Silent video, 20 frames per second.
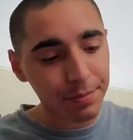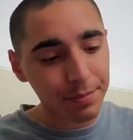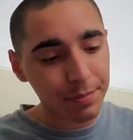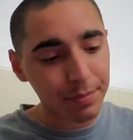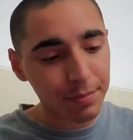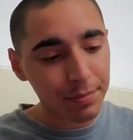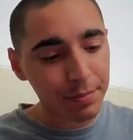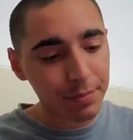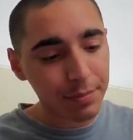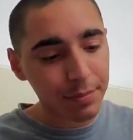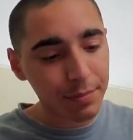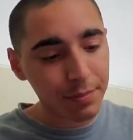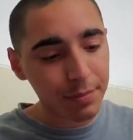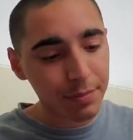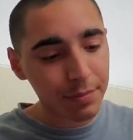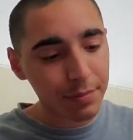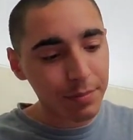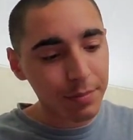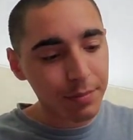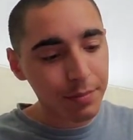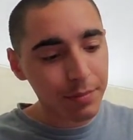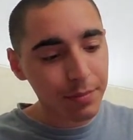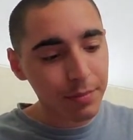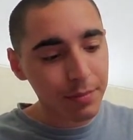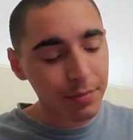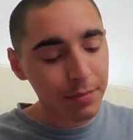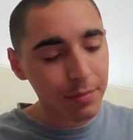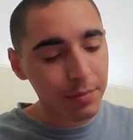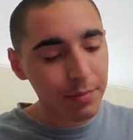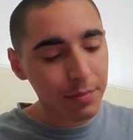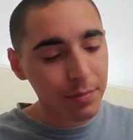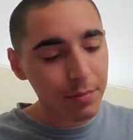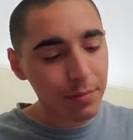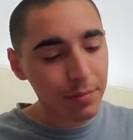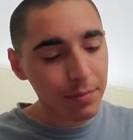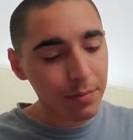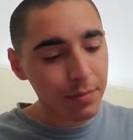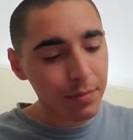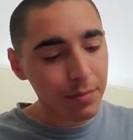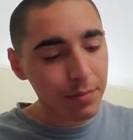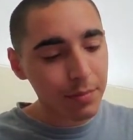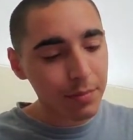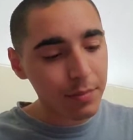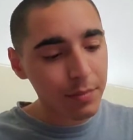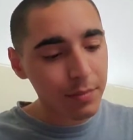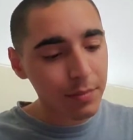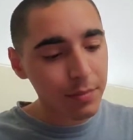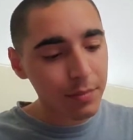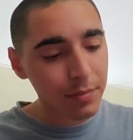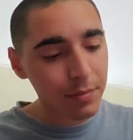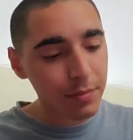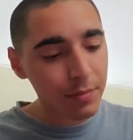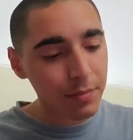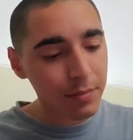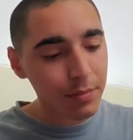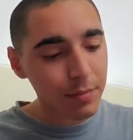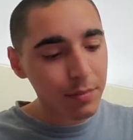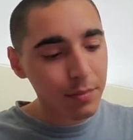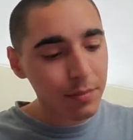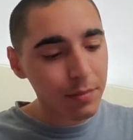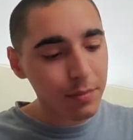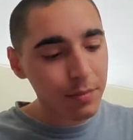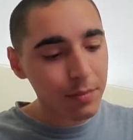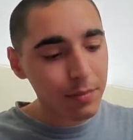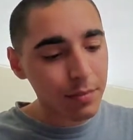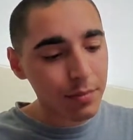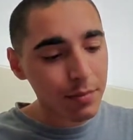(silence)